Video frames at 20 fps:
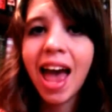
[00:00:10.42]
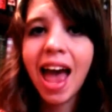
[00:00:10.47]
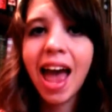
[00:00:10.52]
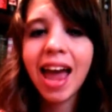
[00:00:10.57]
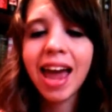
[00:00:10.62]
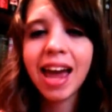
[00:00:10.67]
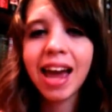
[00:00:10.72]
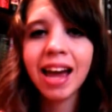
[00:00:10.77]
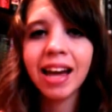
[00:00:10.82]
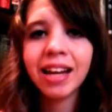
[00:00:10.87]

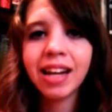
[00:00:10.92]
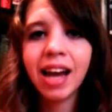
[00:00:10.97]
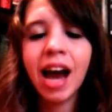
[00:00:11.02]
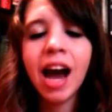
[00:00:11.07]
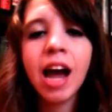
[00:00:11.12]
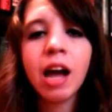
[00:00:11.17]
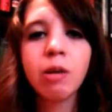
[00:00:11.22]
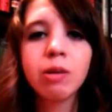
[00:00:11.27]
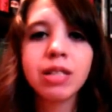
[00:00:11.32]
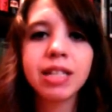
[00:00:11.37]
and
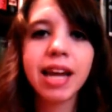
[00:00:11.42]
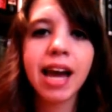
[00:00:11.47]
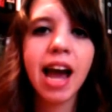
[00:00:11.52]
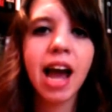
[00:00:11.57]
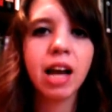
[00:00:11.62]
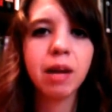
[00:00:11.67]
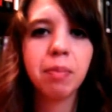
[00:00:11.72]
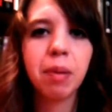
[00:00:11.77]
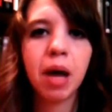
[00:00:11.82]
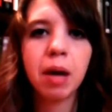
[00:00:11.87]
I was
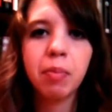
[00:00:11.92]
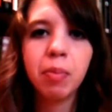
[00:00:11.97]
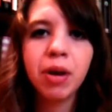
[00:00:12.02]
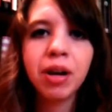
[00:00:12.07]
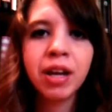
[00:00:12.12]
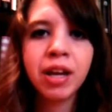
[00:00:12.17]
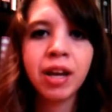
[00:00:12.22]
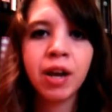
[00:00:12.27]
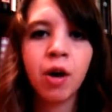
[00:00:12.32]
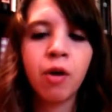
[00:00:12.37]
tagged by
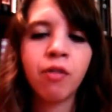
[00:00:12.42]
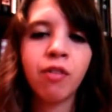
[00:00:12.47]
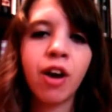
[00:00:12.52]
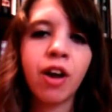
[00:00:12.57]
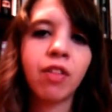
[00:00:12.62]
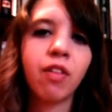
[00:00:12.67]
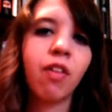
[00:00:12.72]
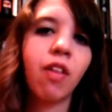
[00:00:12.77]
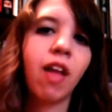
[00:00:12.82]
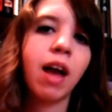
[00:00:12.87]
Brittany over
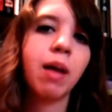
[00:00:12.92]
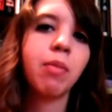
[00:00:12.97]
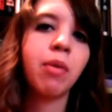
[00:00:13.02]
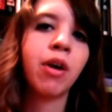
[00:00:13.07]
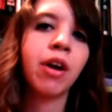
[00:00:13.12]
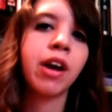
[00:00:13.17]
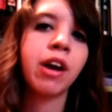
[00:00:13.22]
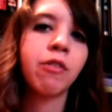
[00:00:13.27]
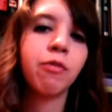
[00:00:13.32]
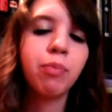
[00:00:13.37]
at the
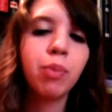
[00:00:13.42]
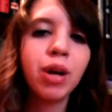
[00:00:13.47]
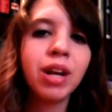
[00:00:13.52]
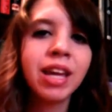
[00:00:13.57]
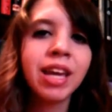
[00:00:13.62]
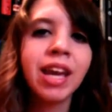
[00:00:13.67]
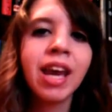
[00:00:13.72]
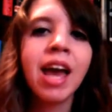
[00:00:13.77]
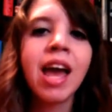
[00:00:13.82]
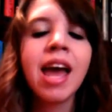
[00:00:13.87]
Library of
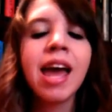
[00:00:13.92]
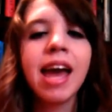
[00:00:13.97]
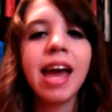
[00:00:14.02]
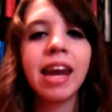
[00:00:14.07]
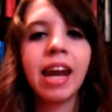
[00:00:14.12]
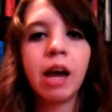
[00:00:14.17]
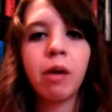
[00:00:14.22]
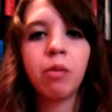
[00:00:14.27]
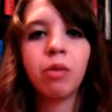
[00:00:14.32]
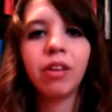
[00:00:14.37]
Brittany,
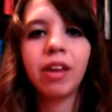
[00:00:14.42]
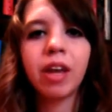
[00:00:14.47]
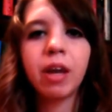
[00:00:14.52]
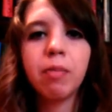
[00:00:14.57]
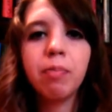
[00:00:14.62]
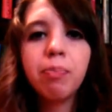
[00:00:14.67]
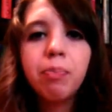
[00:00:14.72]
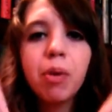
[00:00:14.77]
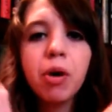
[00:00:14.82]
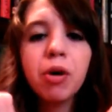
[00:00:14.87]
and I will link
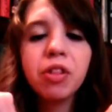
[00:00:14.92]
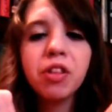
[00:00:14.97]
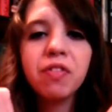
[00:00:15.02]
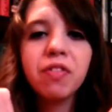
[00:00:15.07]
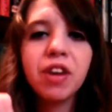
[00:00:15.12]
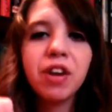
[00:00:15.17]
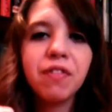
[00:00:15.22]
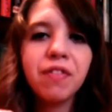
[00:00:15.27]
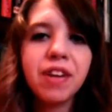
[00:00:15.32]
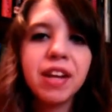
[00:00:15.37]
both of
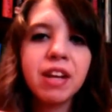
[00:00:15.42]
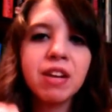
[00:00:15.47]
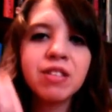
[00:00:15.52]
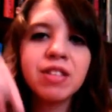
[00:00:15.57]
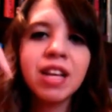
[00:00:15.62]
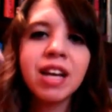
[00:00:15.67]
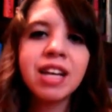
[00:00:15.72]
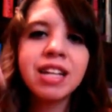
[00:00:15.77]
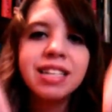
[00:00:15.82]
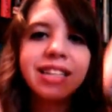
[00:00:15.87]
their videos
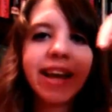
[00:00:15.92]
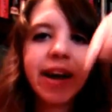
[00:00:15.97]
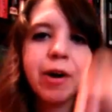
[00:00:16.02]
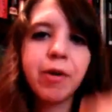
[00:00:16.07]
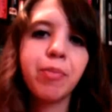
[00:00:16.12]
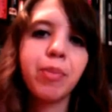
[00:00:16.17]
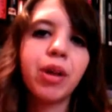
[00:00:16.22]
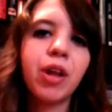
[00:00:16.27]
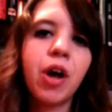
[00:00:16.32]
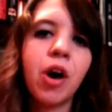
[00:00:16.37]

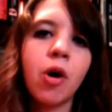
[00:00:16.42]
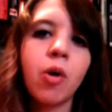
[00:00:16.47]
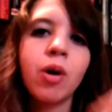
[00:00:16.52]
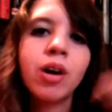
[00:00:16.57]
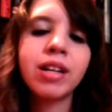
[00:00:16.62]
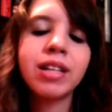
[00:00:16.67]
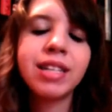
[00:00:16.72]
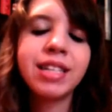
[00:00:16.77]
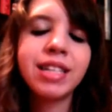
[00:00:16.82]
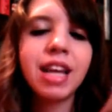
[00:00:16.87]
down below.
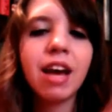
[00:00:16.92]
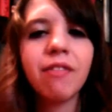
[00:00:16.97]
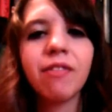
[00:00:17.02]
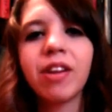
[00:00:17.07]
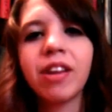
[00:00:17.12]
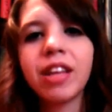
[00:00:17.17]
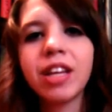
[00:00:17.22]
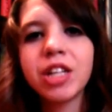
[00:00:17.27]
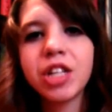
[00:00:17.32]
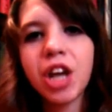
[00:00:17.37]

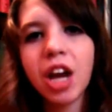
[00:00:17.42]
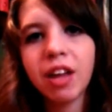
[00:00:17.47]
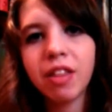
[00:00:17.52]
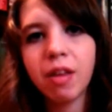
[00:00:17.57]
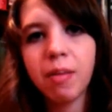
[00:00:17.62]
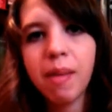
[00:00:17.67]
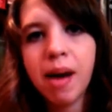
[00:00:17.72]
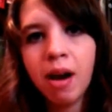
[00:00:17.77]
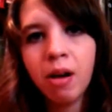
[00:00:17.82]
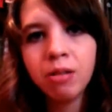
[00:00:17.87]
Definitely check
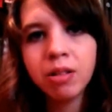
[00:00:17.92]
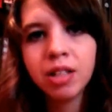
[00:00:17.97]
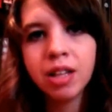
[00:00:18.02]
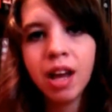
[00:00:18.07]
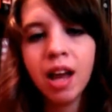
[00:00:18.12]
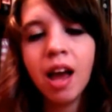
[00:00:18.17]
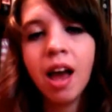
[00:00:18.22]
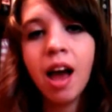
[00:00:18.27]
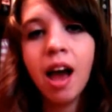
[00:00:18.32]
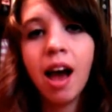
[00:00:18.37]
them out.
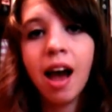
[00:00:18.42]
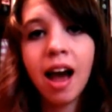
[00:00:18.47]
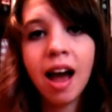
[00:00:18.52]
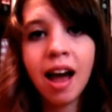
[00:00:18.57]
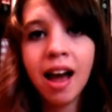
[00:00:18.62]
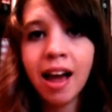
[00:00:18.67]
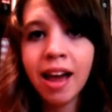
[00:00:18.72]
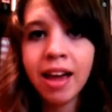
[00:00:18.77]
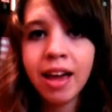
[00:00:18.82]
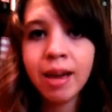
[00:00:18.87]

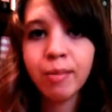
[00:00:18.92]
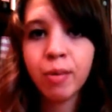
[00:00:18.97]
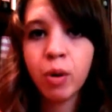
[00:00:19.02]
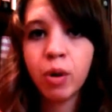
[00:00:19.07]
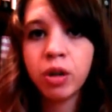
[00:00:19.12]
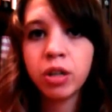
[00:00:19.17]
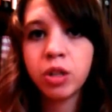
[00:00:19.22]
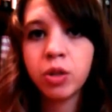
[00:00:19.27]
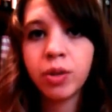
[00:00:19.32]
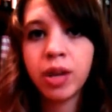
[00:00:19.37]
I am
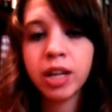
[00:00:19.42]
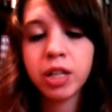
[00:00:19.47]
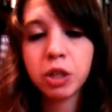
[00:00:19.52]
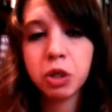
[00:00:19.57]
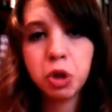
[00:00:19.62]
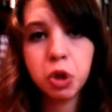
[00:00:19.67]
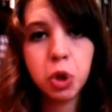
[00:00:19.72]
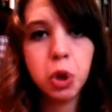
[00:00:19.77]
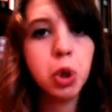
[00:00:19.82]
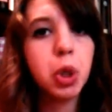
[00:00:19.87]
going to get
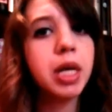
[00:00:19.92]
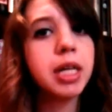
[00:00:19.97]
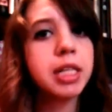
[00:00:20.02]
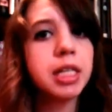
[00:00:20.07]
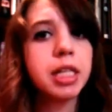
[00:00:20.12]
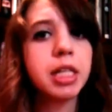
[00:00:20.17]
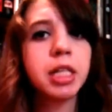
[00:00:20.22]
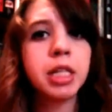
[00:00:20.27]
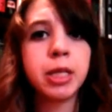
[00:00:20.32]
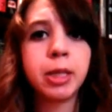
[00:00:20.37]
straight
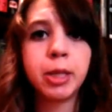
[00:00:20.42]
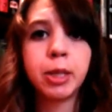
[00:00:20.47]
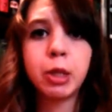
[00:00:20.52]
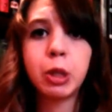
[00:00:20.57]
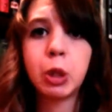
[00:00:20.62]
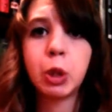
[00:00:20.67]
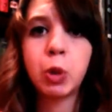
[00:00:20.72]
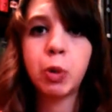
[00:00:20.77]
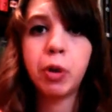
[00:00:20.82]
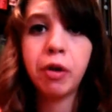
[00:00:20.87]

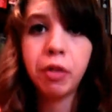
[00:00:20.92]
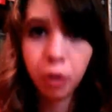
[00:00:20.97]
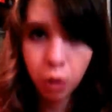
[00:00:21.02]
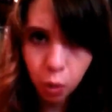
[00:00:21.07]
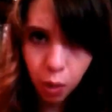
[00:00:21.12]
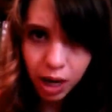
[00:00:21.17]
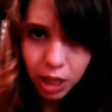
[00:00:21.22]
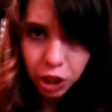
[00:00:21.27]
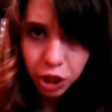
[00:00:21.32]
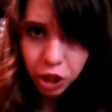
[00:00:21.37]
into the
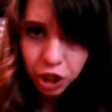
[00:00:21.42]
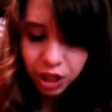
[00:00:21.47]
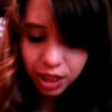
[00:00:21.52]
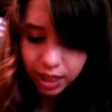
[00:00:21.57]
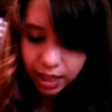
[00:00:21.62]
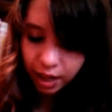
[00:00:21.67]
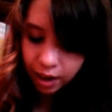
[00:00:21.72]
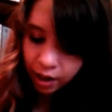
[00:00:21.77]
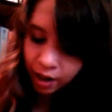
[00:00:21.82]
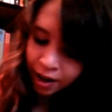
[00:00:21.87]

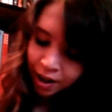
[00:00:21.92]
questions here.